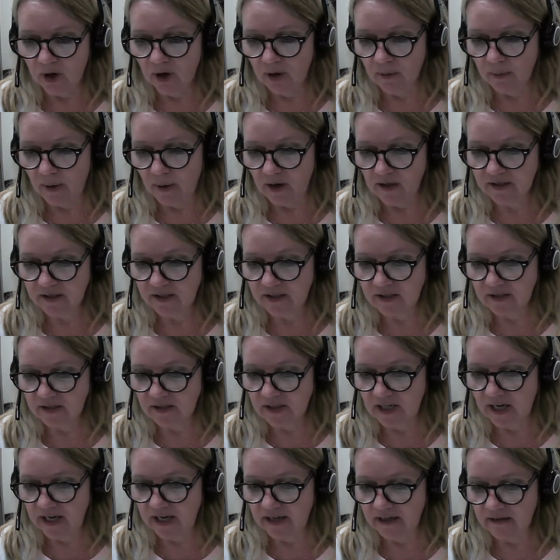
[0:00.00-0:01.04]
her
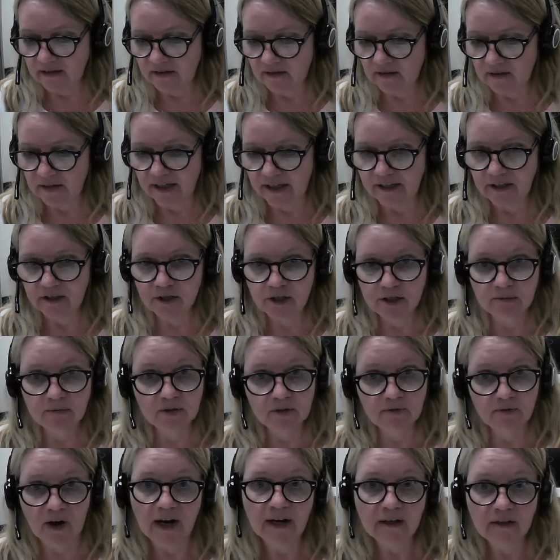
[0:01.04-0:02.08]
bosses, and later she
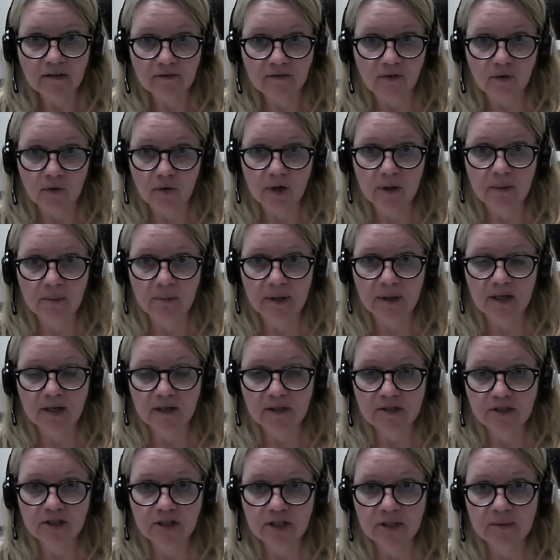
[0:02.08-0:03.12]
was fired for it
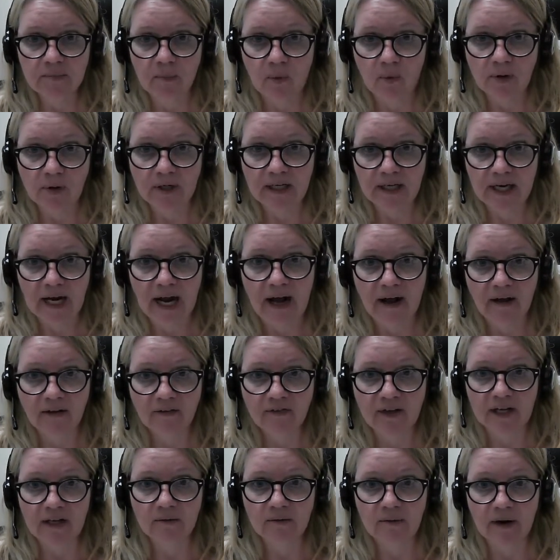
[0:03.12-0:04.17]
because she pointed
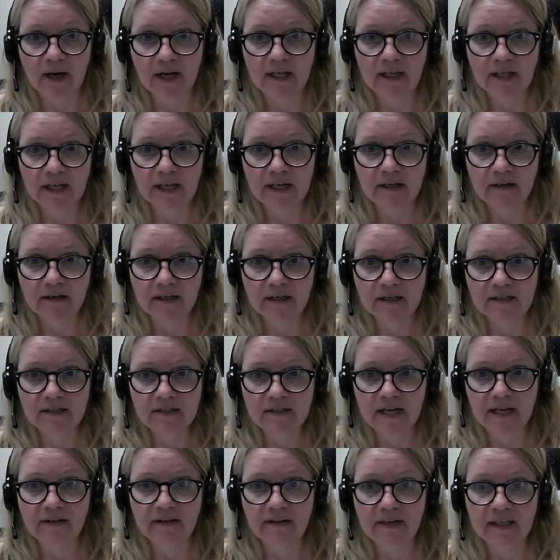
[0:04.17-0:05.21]
out the
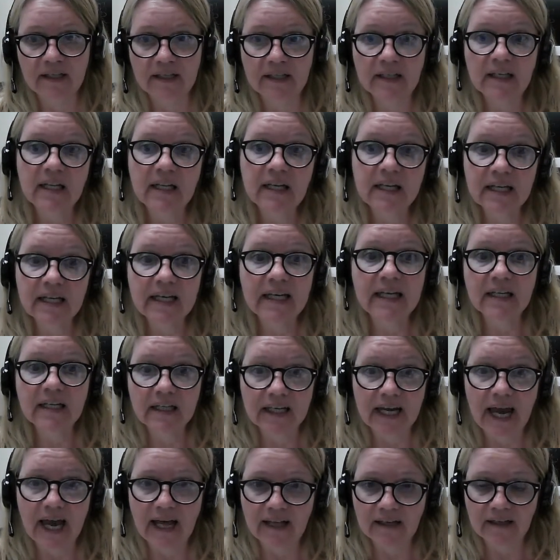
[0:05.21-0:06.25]
irregularities and the
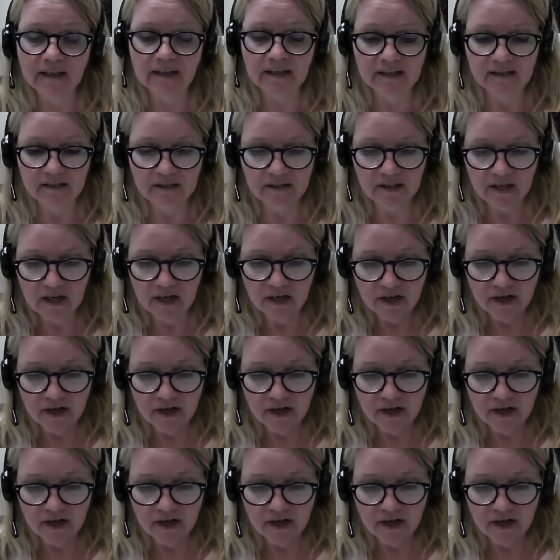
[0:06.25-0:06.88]
illegalities.